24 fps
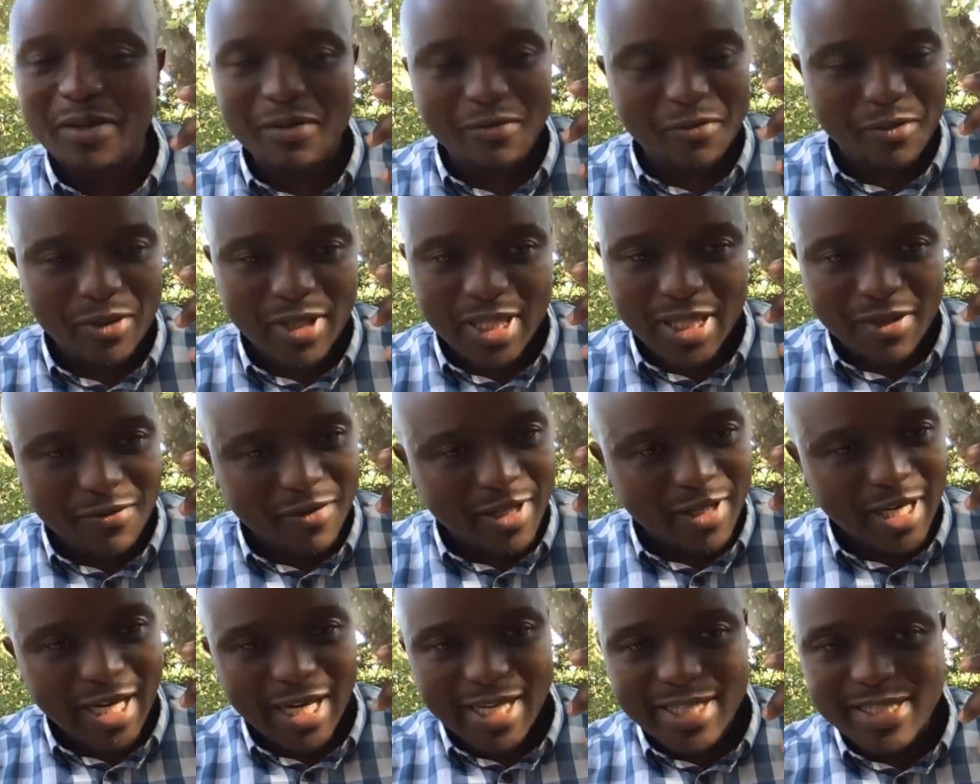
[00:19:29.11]
for
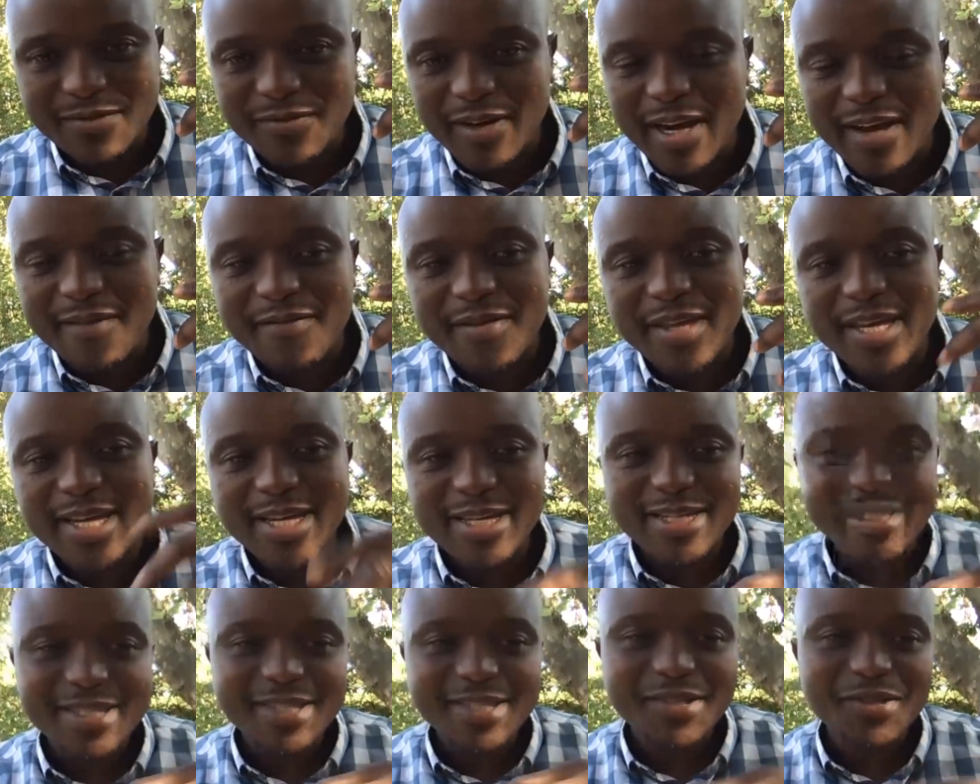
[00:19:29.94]
the last 5
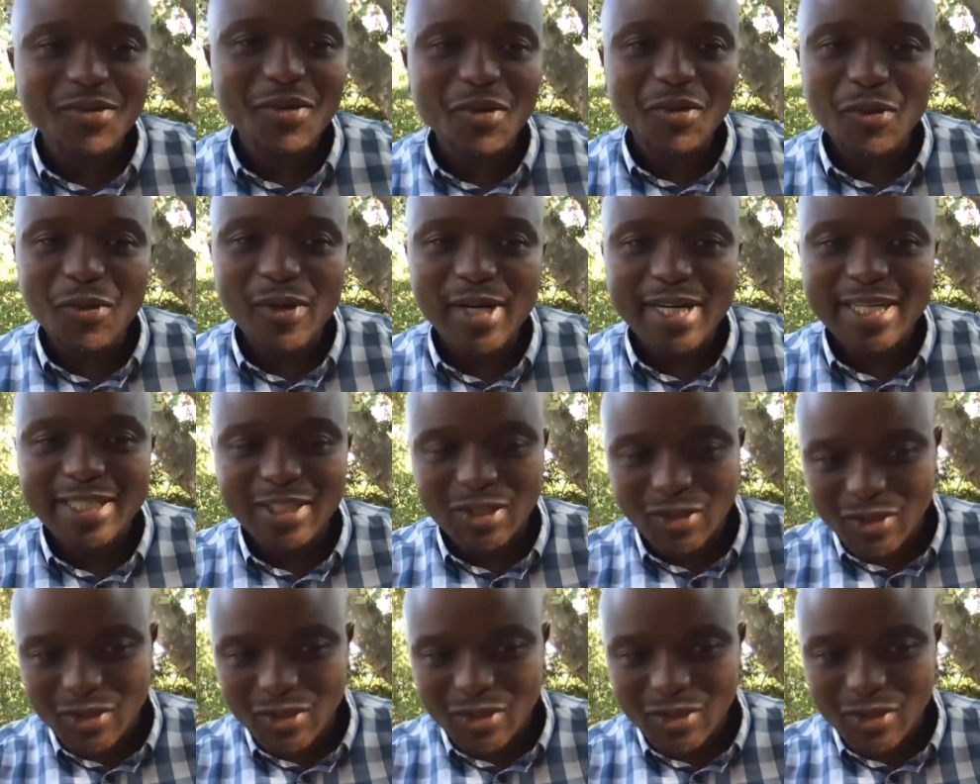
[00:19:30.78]
years, you know,